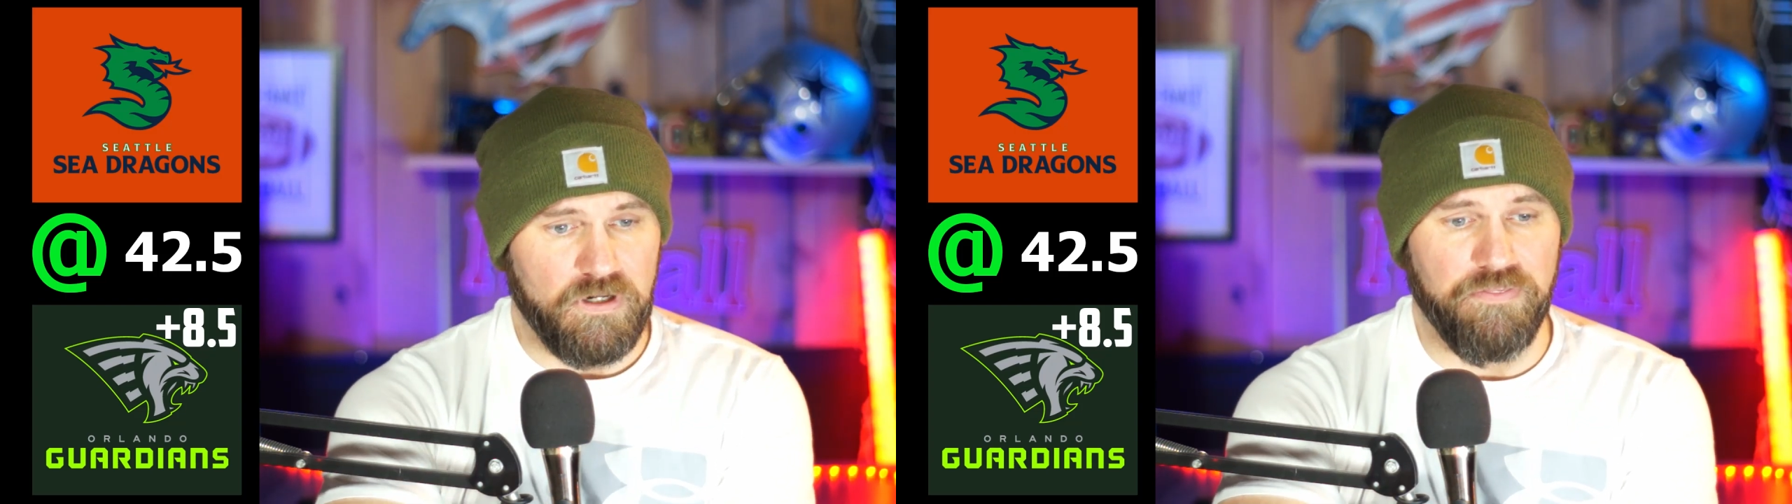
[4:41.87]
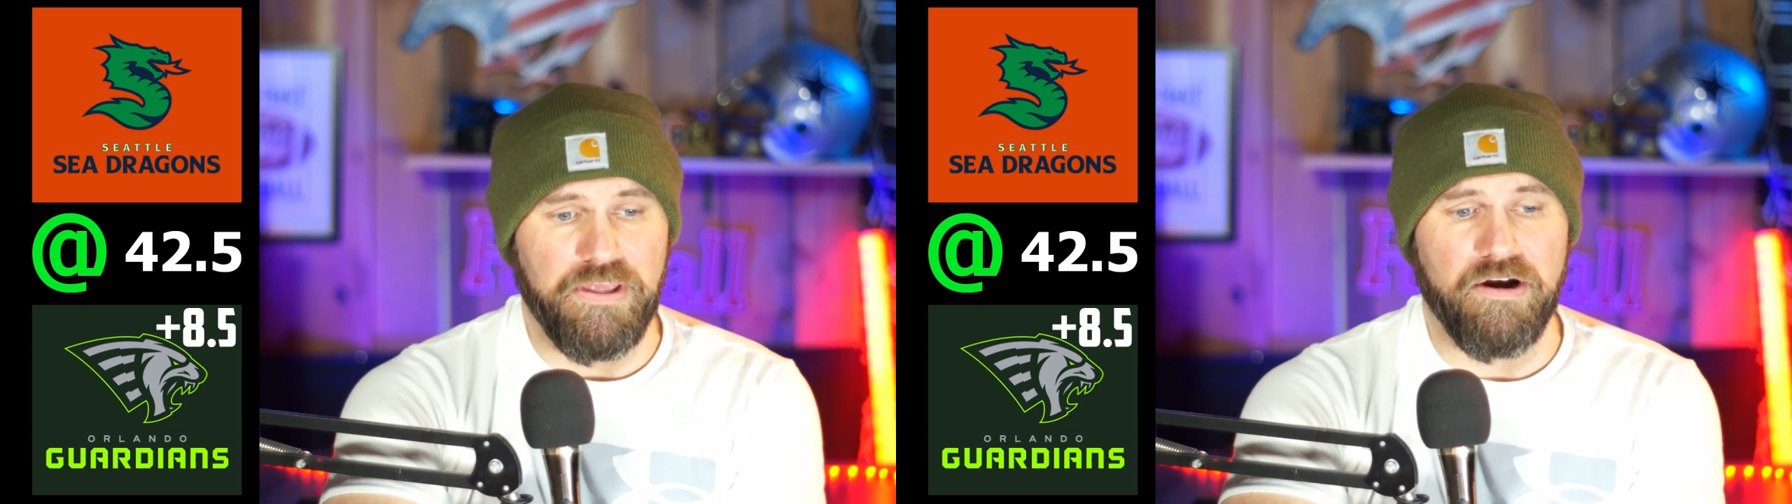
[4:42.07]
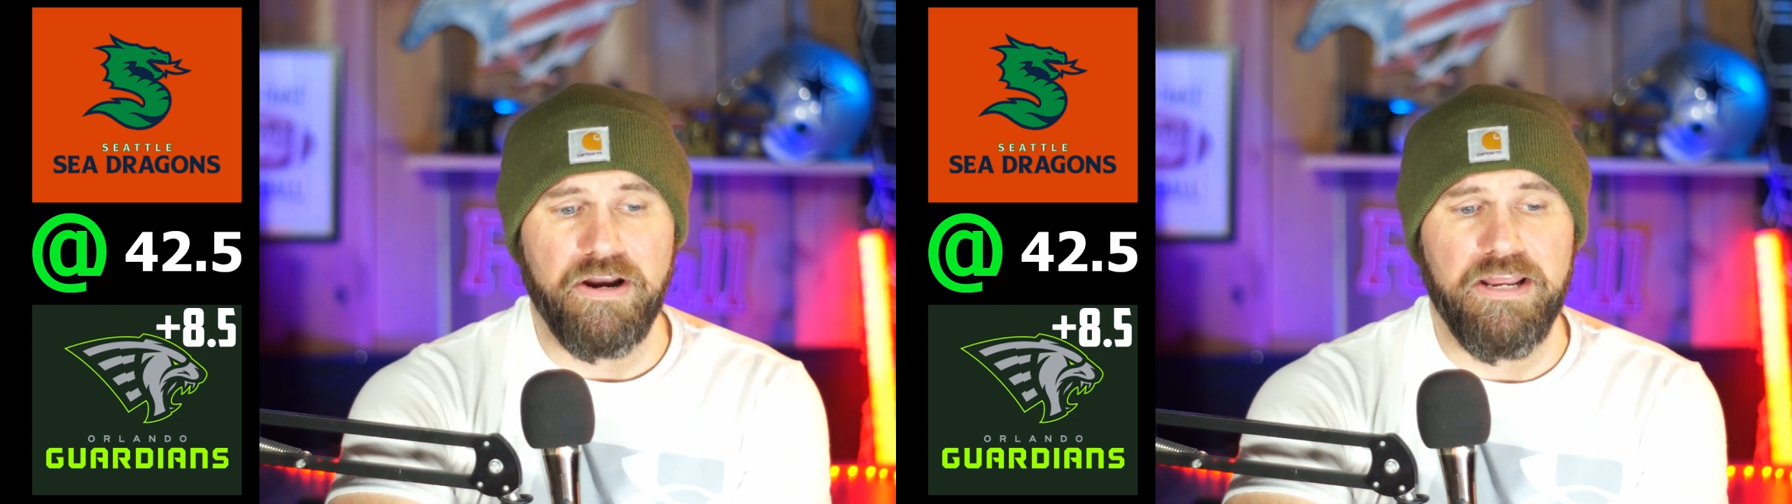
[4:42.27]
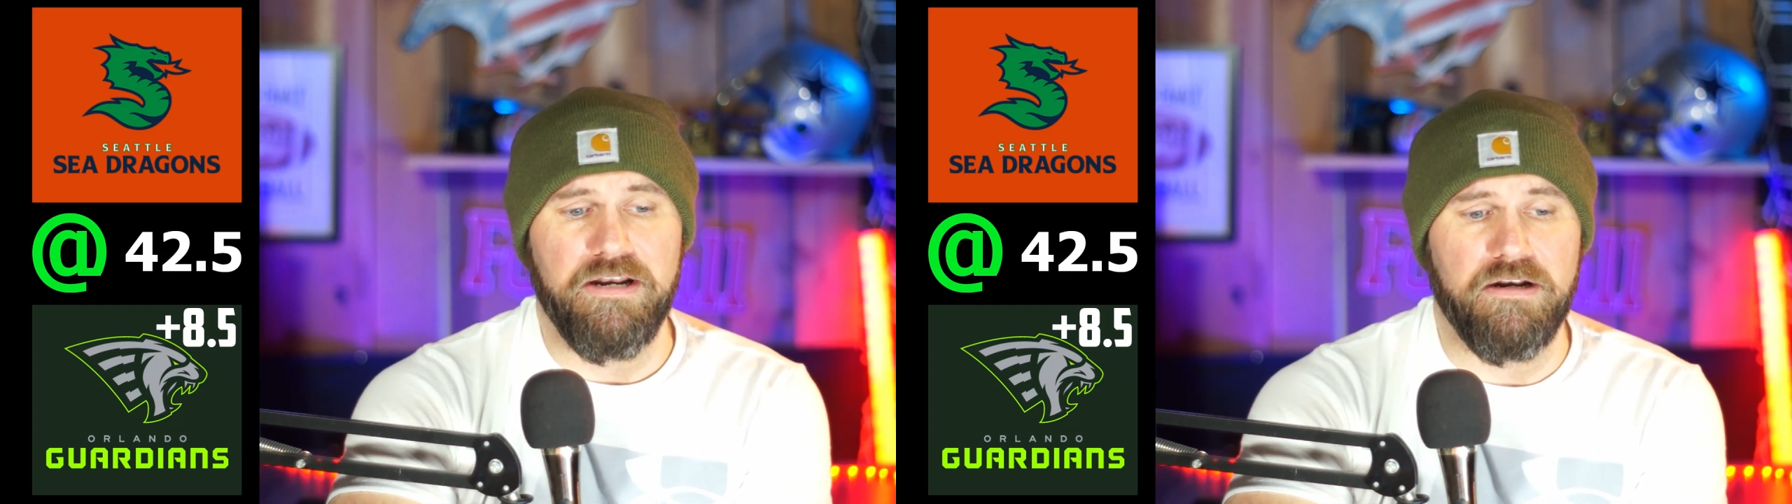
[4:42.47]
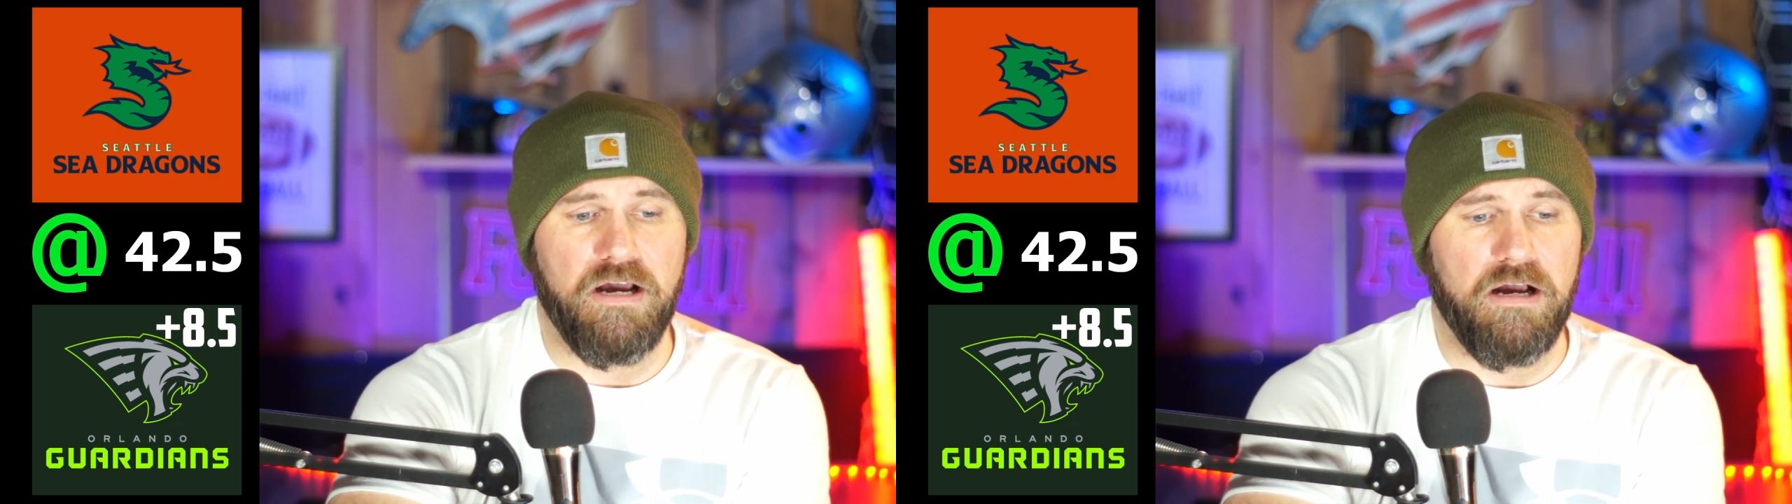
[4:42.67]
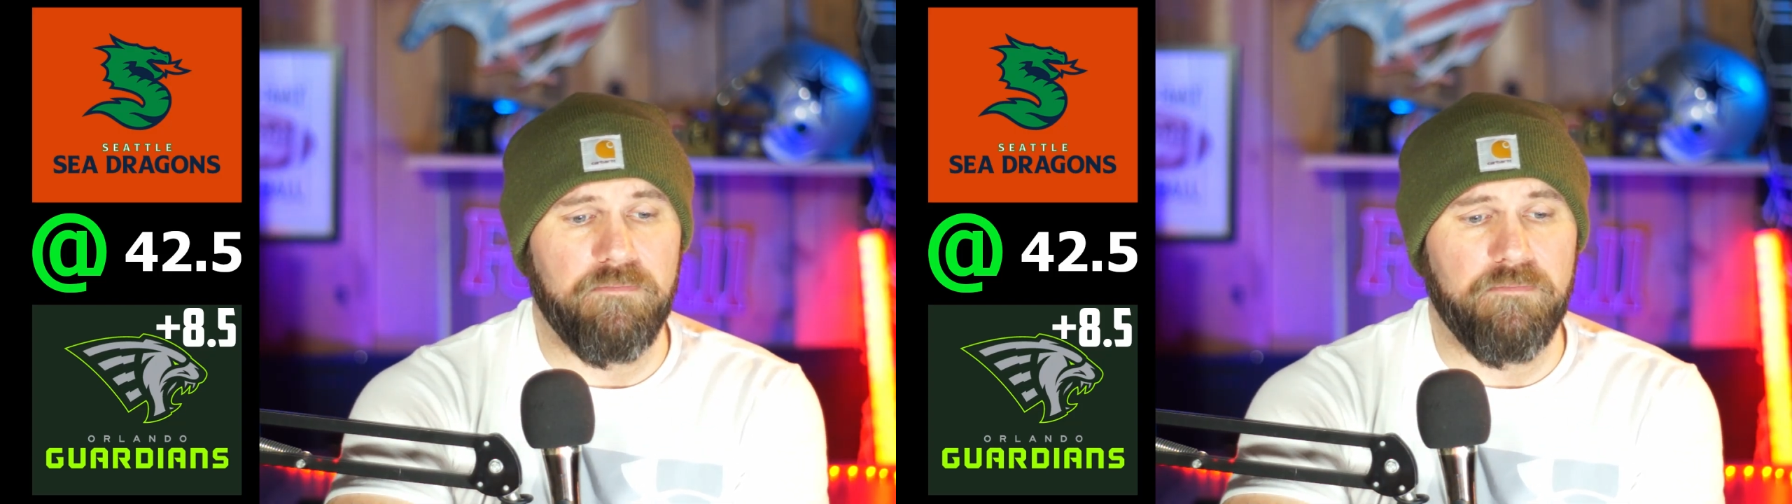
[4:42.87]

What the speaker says: there in